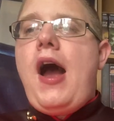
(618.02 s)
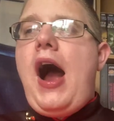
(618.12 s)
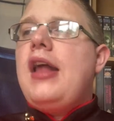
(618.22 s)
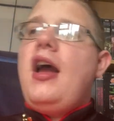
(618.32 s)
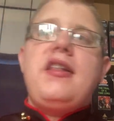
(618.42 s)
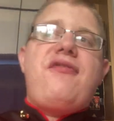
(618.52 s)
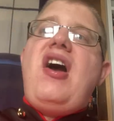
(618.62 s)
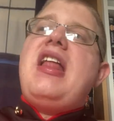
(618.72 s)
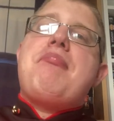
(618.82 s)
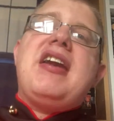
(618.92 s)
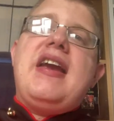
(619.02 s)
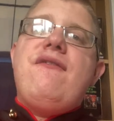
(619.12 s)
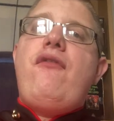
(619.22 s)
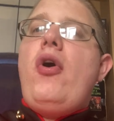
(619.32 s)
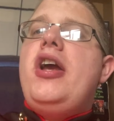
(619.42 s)
I like the fact they're
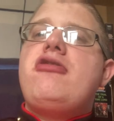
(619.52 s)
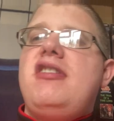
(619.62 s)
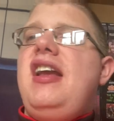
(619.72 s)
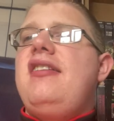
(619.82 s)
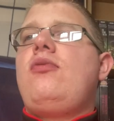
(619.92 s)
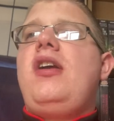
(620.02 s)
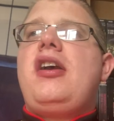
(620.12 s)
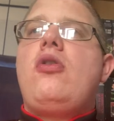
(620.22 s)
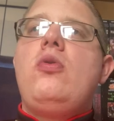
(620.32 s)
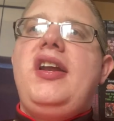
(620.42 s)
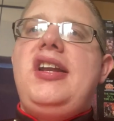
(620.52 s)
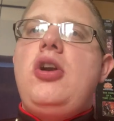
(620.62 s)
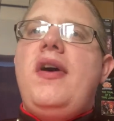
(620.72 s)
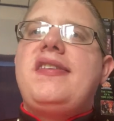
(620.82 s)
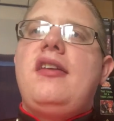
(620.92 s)
bringing Voyager in this, where they call it
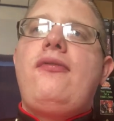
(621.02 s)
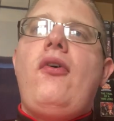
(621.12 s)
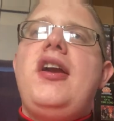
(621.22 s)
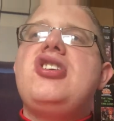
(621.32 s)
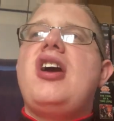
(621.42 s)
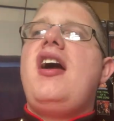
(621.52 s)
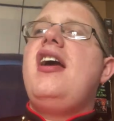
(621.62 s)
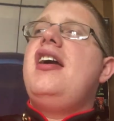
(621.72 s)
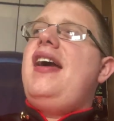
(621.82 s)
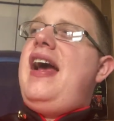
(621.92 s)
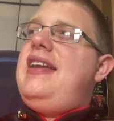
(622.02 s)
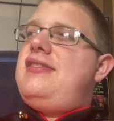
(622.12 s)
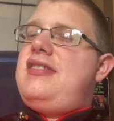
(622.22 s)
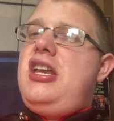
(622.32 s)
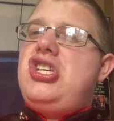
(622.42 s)
USS Voyager, and
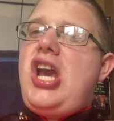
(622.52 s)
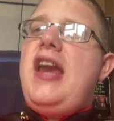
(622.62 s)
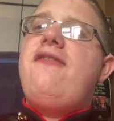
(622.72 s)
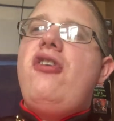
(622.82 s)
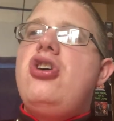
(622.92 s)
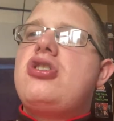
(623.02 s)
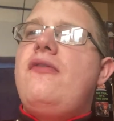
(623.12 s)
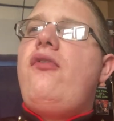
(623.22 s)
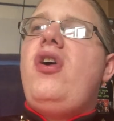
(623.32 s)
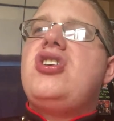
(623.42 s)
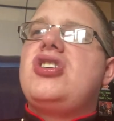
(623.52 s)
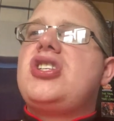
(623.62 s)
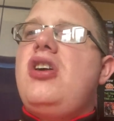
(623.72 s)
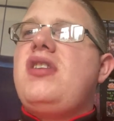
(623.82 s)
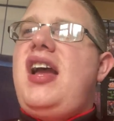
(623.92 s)
it's the J version of Voyager.
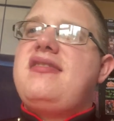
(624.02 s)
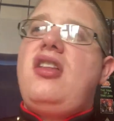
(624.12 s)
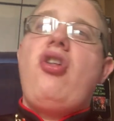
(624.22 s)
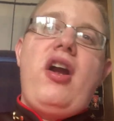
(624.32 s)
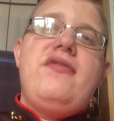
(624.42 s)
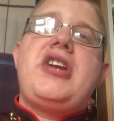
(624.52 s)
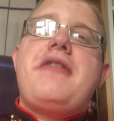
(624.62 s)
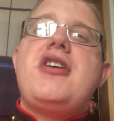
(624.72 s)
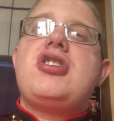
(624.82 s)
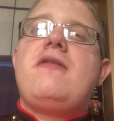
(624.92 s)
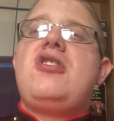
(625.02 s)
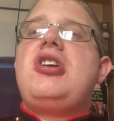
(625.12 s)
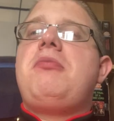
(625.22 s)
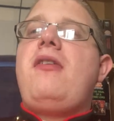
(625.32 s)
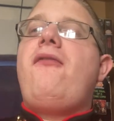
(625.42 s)
So that is the 9th generation of the ship. So